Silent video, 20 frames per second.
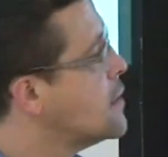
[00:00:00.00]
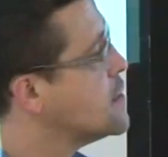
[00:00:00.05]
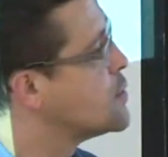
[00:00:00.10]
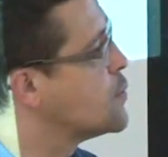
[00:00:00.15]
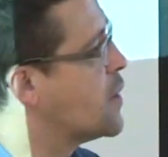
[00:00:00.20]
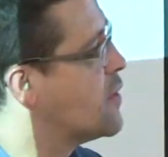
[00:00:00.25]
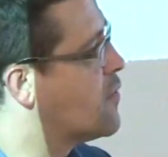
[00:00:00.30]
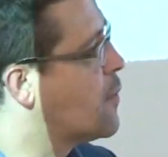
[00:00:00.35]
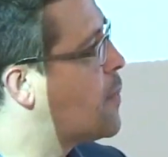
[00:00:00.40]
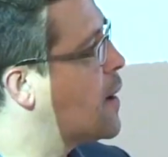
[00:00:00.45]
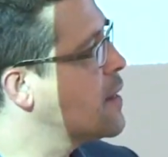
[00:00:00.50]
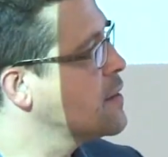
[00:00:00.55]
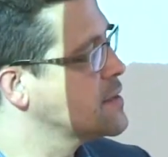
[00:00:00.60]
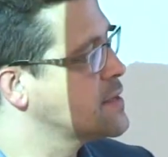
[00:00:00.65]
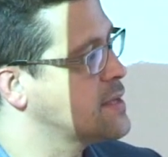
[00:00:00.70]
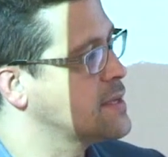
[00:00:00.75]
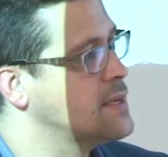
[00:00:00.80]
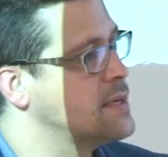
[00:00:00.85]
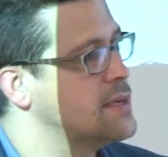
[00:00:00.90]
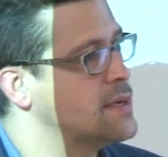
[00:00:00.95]
So we have a
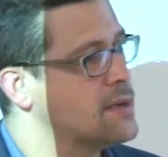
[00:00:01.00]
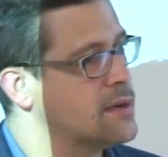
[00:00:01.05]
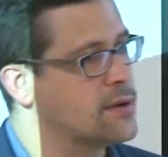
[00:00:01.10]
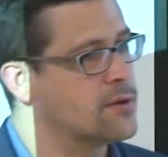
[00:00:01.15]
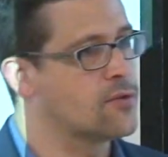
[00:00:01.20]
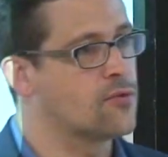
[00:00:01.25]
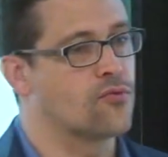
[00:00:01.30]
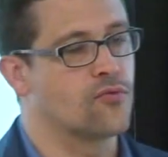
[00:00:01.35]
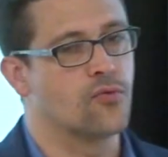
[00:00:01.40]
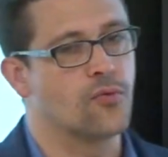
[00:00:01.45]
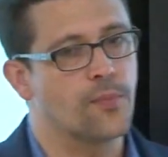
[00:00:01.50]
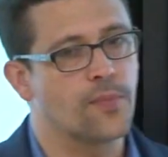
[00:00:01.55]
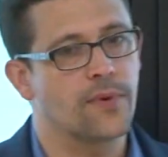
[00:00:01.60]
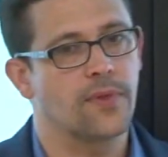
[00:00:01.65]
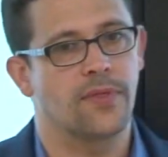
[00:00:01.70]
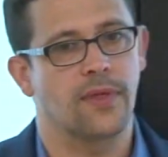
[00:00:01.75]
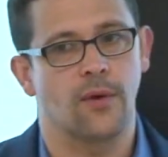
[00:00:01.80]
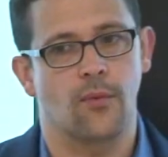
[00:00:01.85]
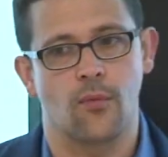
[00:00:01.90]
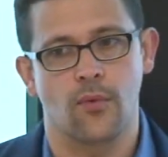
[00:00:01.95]
policy group
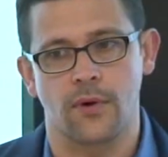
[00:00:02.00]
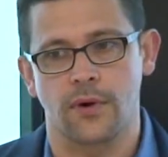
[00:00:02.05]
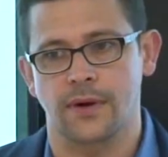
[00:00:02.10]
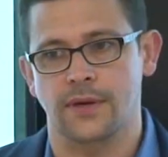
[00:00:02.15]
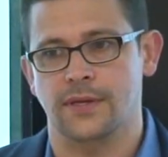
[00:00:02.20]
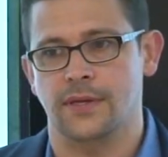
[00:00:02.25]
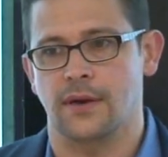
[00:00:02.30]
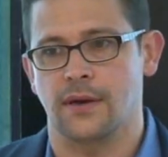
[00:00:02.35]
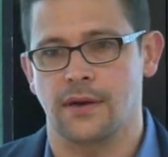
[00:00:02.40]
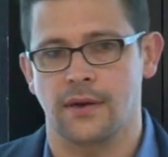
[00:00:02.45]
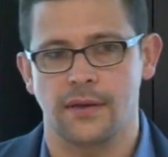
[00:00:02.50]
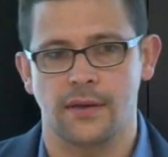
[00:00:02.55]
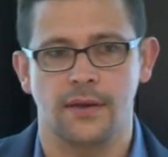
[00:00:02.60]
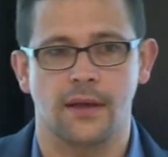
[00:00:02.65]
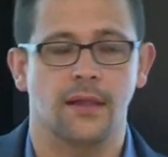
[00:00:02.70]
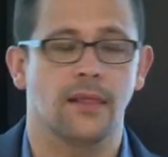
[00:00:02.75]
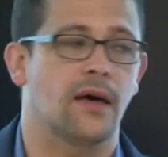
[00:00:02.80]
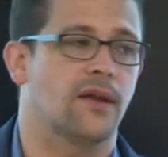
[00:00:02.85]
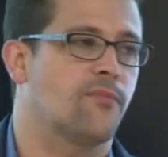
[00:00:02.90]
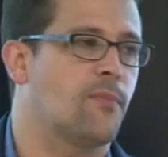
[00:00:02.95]
that works
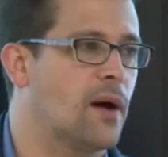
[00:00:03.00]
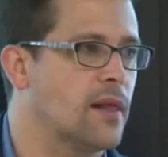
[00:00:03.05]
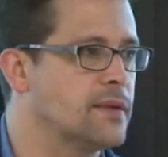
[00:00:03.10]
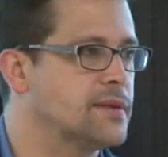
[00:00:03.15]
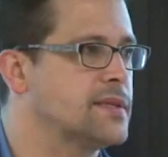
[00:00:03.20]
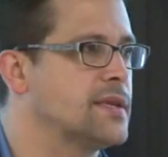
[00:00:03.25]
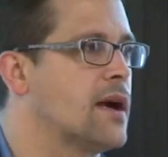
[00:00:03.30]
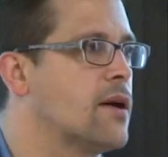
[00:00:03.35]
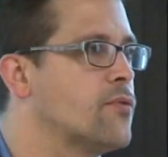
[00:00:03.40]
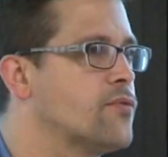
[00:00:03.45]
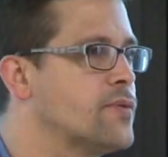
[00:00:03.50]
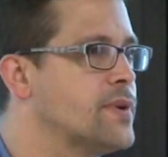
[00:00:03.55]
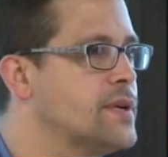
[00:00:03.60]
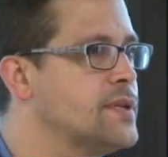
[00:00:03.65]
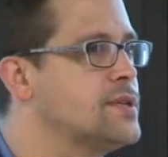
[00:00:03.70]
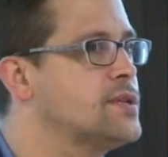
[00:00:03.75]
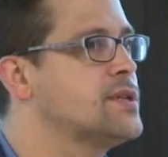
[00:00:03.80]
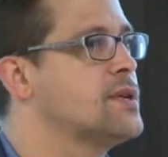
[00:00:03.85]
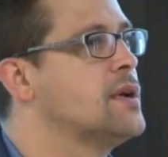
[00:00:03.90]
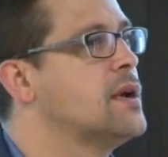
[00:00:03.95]
on a lot of policy
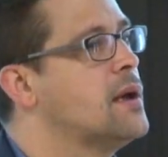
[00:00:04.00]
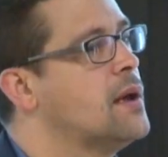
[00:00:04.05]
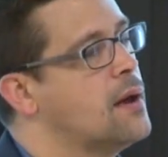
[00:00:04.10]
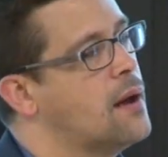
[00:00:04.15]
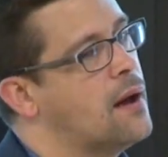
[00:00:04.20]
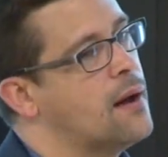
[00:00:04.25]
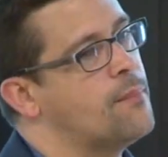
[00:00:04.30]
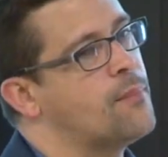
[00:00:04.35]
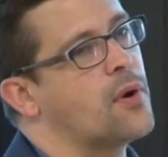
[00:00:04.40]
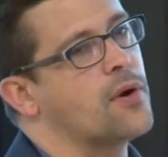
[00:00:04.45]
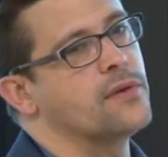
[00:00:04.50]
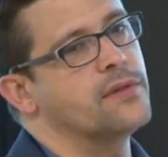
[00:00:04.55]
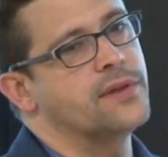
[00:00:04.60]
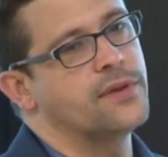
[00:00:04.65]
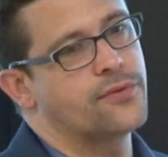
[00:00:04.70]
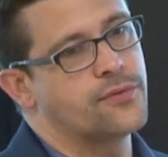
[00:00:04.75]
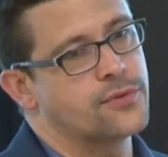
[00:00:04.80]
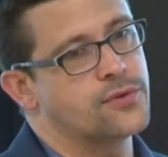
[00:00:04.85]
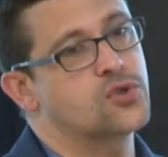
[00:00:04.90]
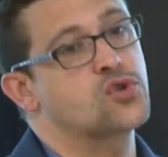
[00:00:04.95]
outreach, uh,
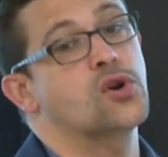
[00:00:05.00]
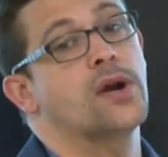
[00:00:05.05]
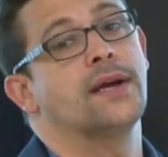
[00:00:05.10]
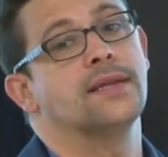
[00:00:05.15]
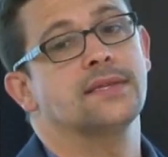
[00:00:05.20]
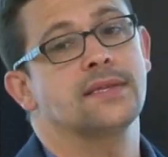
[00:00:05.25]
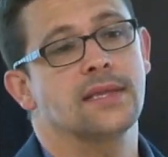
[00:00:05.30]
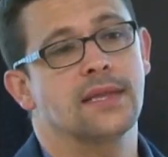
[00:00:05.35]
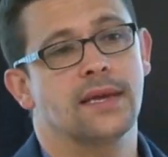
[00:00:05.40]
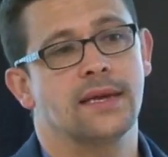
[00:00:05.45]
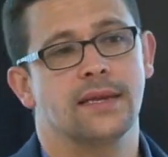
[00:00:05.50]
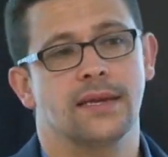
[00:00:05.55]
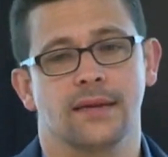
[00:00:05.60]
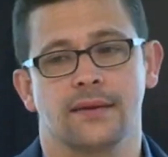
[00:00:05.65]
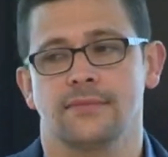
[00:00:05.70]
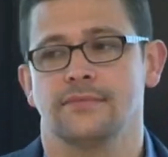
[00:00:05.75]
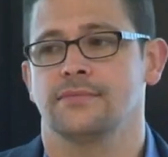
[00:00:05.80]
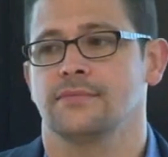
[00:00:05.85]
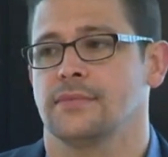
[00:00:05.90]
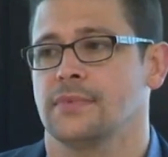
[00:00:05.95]
partly through
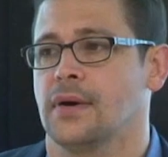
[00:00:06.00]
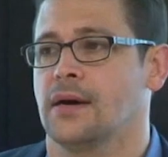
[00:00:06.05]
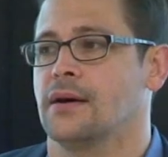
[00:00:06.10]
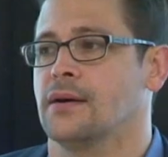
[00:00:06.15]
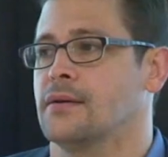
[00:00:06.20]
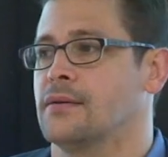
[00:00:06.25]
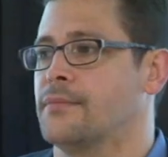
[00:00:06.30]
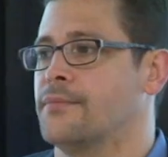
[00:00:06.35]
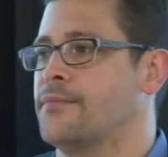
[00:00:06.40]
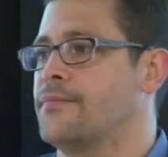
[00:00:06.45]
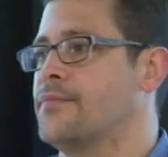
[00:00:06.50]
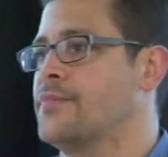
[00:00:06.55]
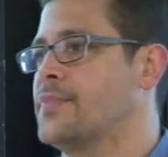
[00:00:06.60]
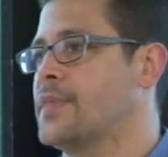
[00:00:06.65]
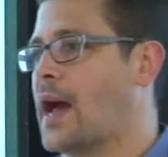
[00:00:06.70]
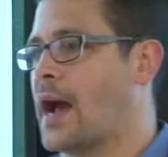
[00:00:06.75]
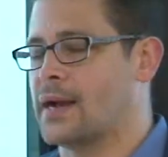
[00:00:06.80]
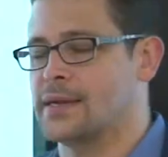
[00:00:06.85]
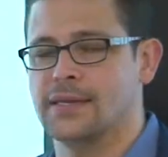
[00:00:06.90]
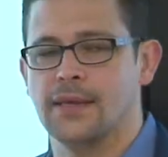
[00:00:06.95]
translating um,
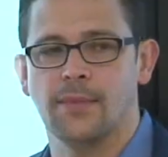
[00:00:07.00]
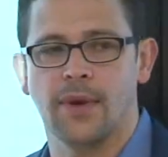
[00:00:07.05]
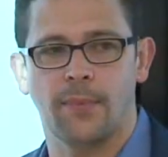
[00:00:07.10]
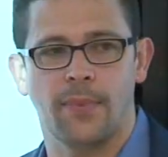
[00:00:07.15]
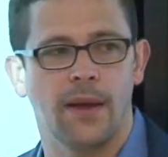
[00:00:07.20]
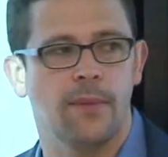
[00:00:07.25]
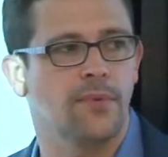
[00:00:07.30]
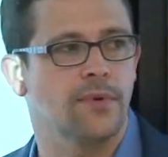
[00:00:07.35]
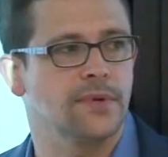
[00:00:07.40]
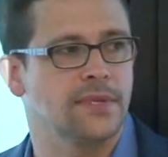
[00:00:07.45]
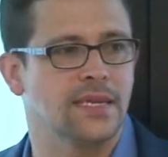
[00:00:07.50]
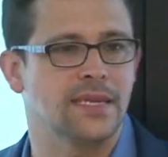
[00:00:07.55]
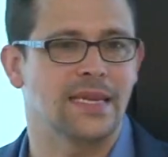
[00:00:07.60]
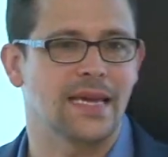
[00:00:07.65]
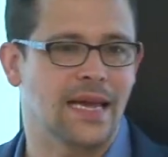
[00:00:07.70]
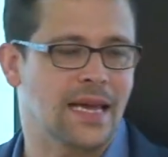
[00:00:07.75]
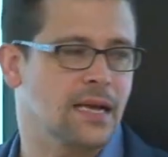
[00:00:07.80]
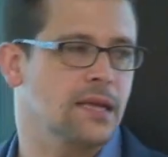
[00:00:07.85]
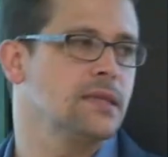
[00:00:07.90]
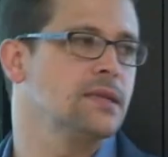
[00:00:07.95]
the academic papers
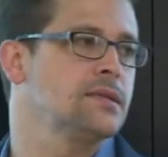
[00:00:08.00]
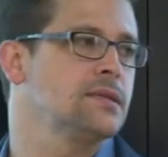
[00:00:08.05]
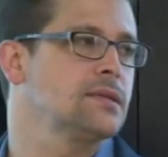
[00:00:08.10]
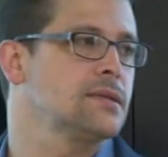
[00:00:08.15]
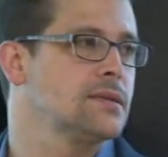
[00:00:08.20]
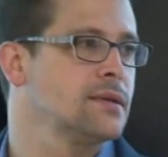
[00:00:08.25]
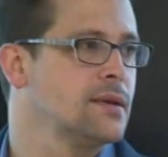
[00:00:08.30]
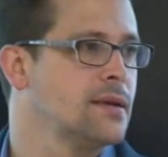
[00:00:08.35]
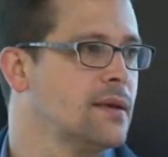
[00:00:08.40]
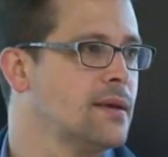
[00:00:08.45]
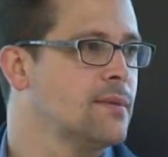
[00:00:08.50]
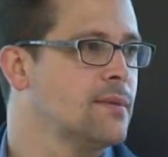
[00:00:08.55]
into English